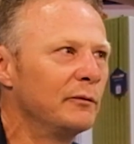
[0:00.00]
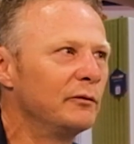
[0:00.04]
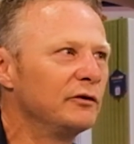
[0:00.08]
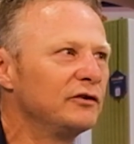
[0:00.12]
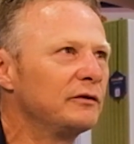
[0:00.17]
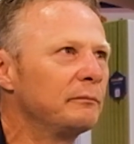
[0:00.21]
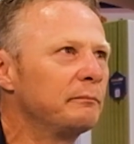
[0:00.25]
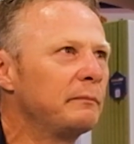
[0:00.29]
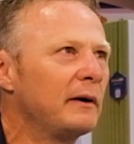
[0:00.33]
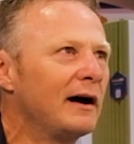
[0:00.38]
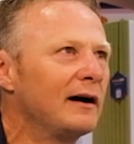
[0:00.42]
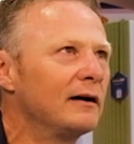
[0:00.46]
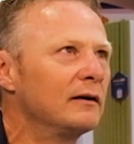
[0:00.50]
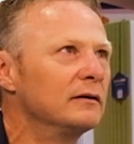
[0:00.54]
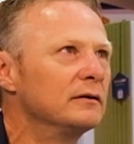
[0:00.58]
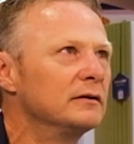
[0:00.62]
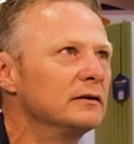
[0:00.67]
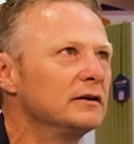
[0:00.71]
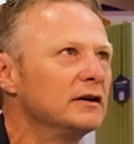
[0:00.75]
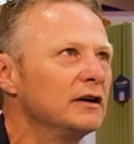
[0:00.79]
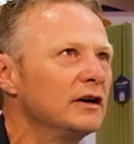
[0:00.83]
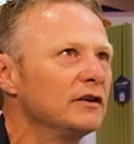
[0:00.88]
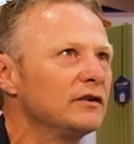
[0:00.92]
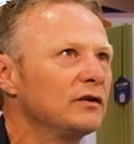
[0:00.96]
It was about
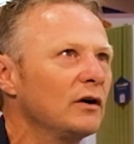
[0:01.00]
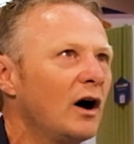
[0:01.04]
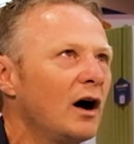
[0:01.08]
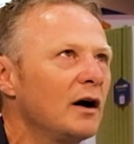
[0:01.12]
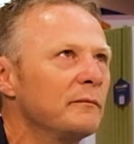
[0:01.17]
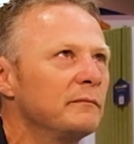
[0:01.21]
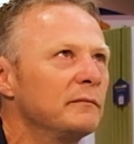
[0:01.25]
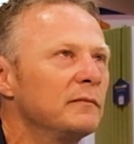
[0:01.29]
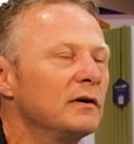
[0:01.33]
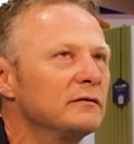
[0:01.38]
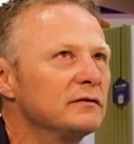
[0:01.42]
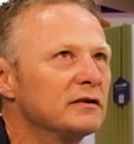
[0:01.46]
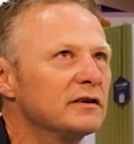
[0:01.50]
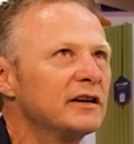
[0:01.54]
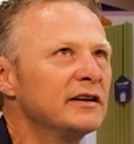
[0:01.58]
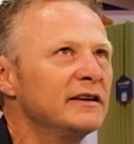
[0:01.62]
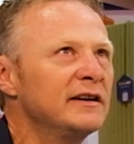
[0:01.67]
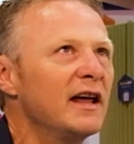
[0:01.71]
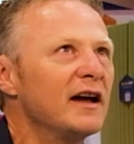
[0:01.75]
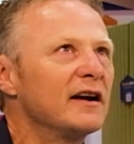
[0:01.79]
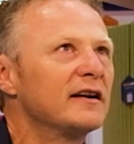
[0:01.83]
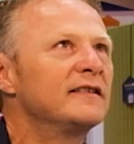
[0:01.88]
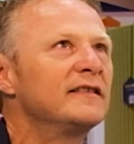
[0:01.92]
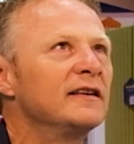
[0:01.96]

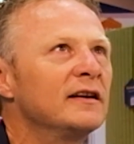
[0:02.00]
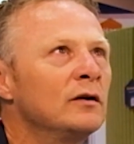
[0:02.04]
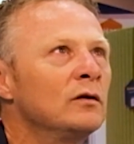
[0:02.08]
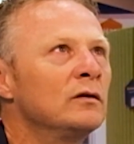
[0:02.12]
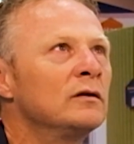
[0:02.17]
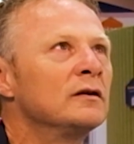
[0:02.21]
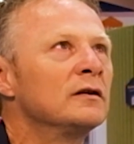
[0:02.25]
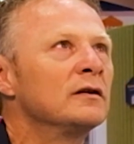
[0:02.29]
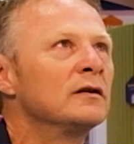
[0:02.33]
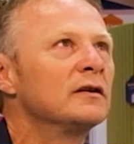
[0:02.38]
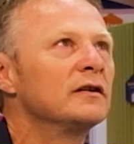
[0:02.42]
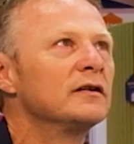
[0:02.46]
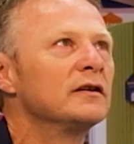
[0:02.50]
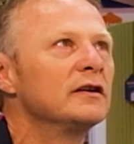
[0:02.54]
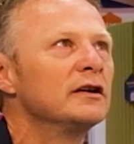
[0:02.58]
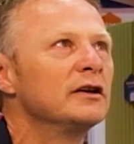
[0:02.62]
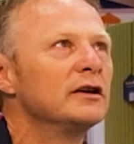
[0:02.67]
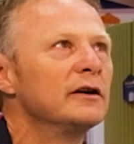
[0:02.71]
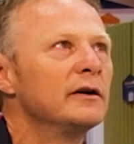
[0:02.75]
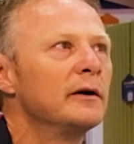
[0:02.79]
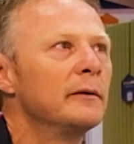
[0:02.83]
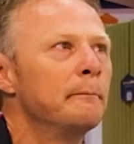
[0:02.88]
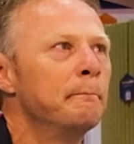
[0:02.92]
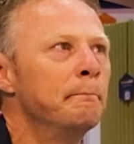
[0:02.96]
connecting
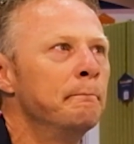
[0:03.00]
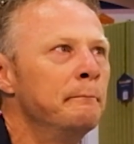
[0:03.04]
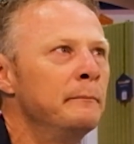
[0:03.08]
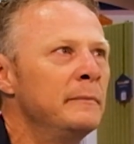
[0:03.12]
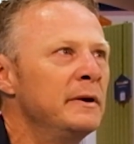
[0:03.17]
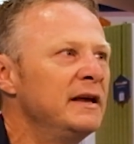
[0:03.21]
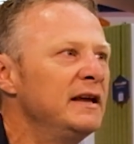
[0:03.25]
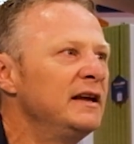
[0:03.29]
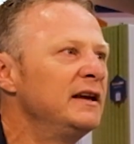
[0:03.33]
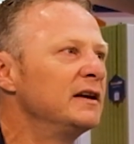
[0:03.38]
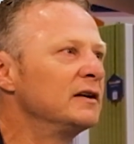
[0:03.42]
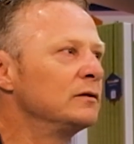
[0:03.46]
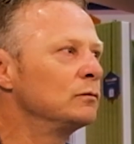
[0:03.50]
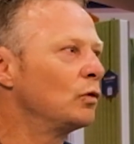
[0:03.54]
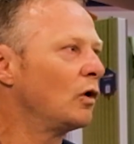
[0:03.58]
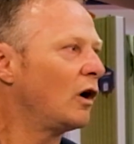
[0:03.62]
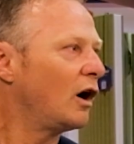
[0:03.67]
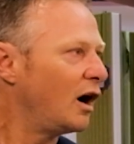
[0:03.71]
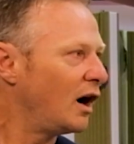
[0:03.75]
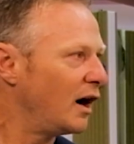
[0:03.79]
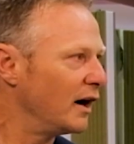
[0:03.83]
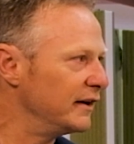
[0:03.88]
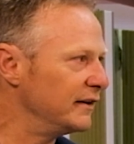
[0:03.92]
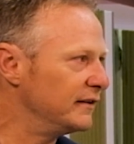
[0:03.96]
me and
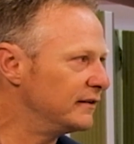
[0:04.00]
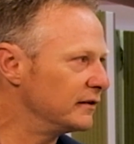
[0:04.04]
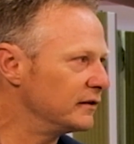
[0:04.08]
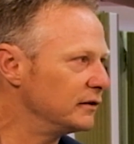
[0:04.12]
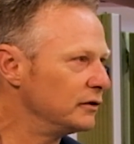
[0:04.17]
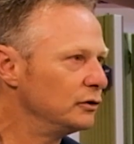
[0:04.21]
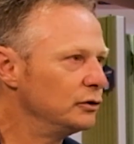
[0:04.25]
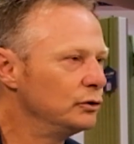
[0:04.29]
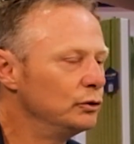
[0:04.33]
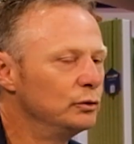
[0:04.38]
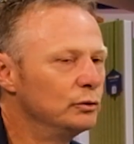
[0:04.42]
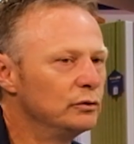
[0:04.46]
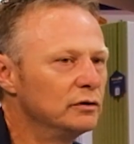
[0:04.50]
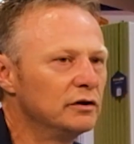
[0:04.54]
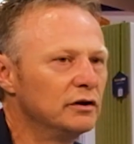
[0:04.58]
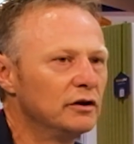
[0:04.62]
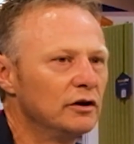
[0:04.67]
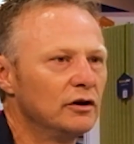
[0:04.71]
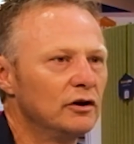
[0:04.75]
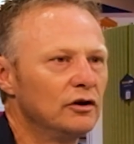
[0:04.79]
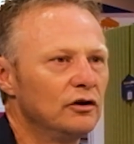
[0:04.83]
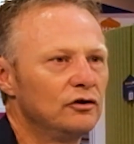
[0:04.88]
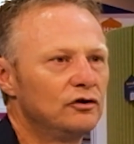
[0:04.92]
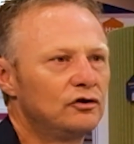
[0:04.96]
what I do
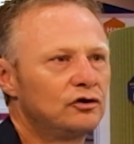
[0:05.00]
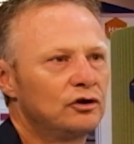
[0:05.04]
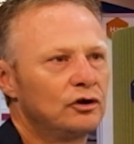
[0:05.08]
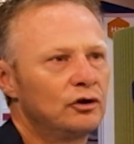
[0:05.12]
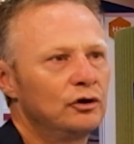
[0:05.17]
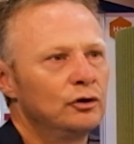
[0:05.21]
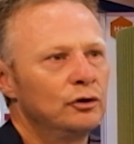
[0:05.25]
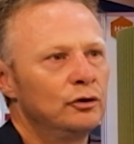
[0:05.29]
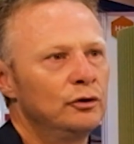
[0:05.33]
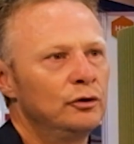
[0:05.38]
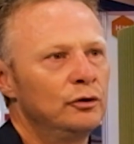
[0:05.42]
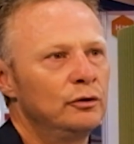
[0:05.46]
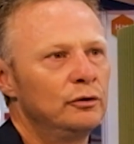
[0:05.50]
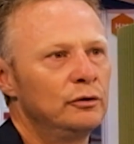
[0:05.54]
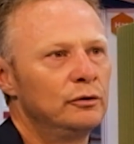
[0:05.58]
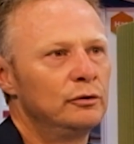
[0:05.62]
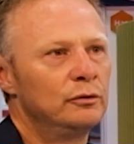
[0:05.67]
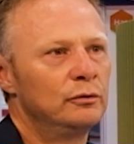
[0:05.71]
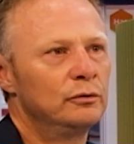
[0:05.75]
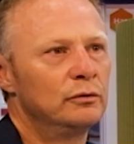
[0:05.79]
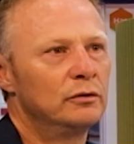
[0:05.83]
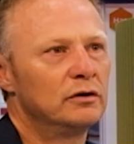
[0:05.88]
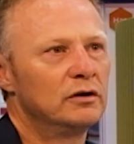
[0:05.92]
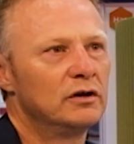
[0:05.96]

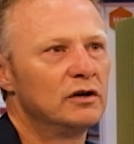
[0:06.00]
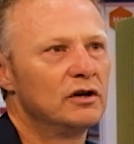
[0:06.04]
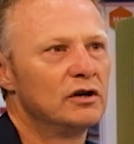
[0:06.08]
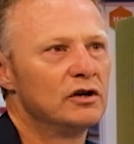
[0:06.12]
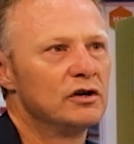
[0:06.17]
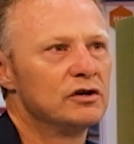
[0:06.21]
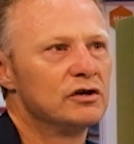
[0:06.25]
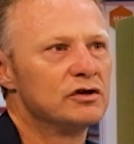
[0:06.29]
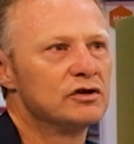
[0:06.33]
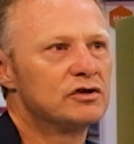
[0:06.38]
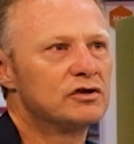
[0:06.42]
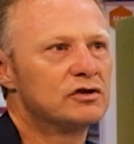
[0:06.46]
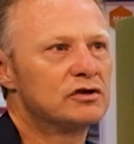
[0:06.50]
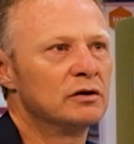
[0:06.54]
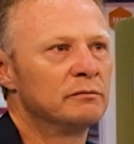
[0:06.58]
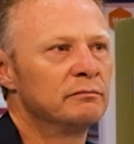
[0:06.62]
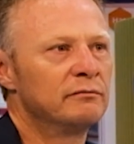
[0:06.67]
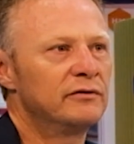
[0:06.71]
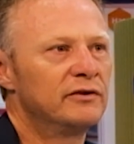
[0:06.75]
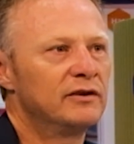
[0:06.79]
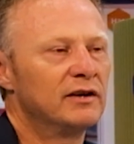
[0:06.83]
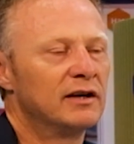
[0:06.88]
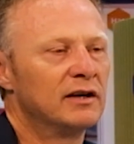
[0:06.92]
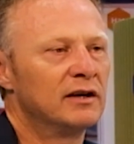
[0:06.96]
to
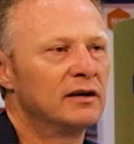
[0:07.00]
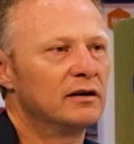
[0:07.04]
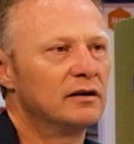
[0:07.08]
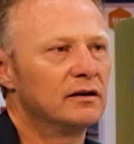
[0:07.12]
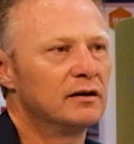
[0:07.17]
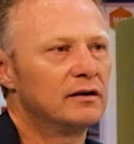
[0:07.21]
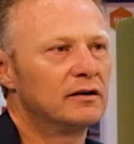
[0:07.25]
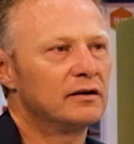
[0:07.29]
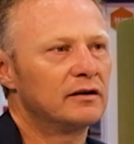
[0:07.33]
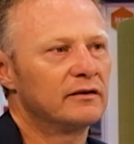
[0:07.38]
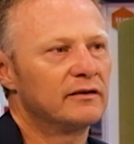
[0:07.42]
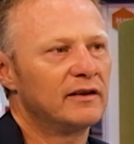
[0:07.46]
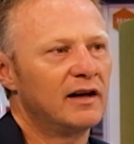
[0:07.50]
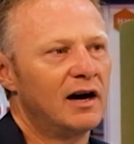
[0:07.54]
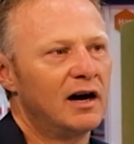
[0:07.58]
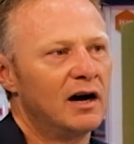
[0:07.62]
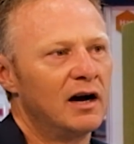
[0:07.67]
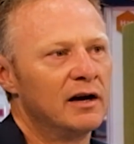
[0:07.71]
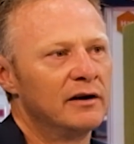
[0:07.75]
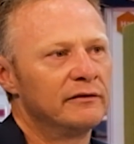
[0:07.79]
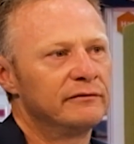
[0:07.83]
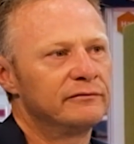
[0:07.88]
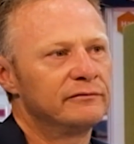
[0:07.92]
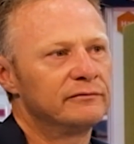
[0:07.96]
something that
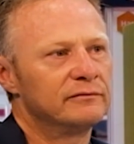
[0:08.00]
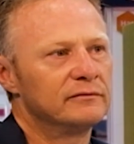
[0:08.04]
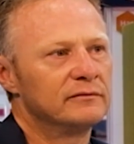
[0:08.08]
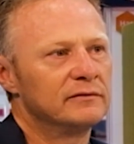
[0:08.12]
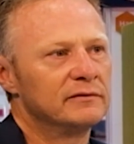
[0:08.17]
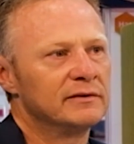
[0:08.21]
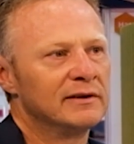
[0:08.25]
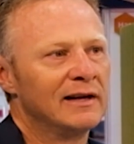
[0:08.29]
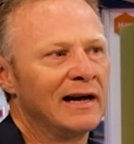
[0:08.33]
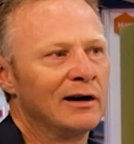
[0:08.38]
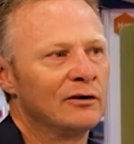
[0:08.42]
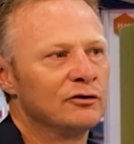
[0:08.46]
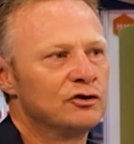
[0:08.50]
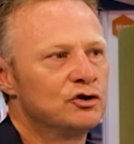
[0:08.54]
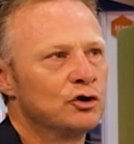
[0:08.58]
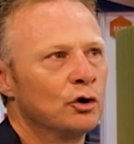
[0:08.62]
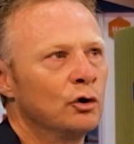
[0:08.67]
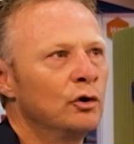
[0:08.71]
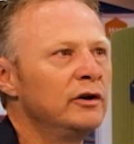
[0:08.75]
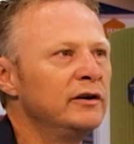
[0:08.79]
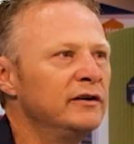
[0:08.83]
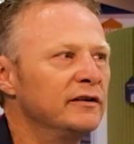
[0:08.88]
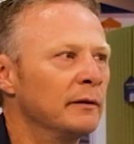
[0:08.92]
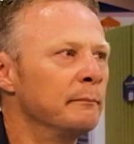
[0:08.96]
I've now
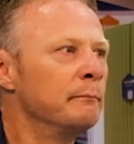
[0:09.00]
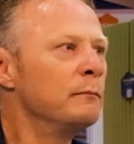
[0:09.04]
joined, a